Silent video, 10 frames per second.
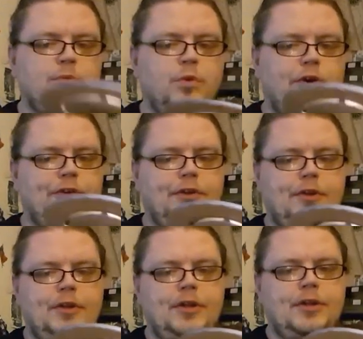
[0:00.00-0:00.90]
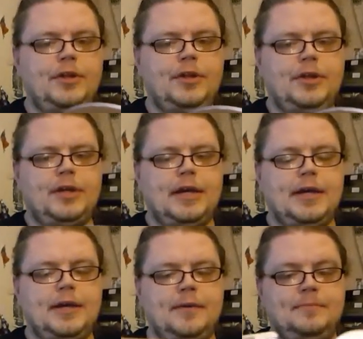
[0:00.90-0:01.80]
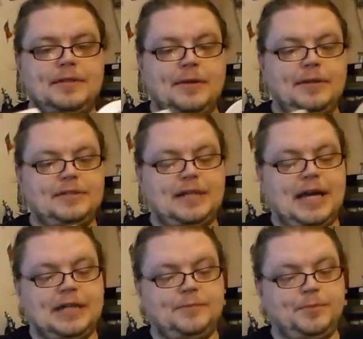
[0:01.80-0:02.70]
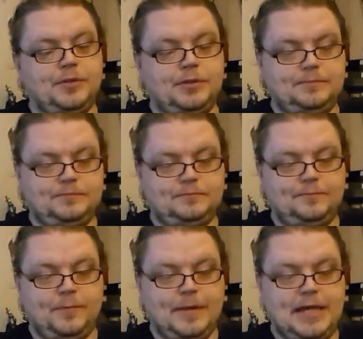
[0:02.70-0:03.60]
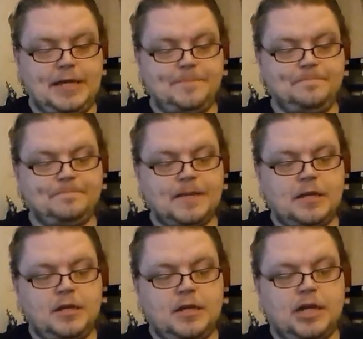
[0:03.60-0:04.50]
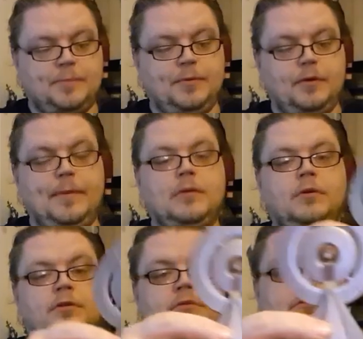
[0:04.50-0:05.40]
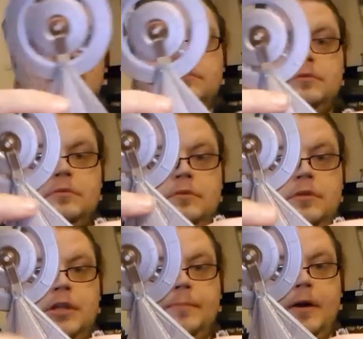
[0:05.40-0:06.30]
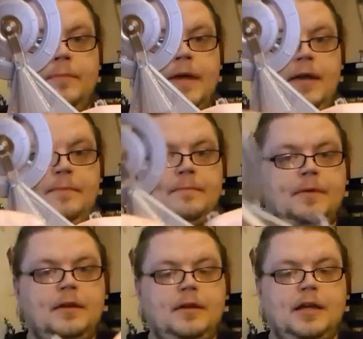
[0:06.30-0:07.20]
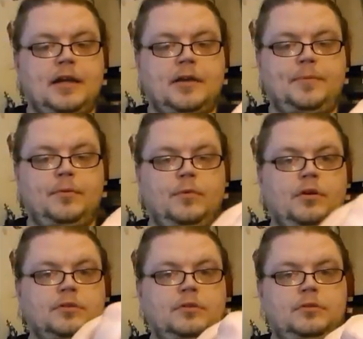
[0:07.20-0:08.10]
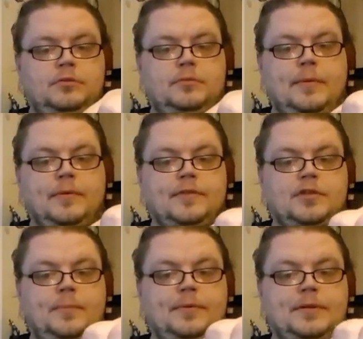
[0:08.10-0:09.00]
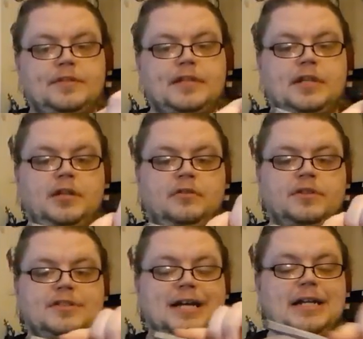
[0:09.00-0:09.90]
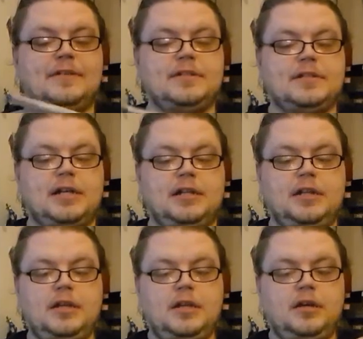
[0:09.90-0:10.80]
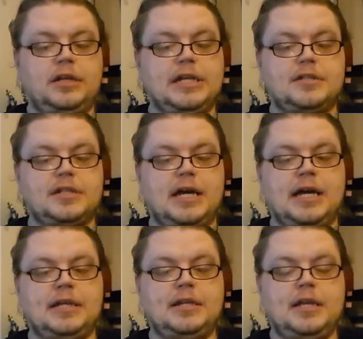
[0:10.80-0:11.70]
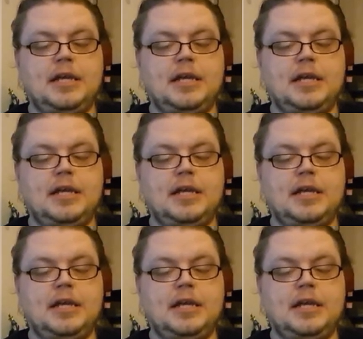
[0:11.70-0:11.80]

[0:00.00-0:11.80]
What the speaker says: a one. Now, you see, I'd have put a big one at the bottom there, and I'd have put one maybe on the top of the nacelle or on the side of the nacelle, on each side,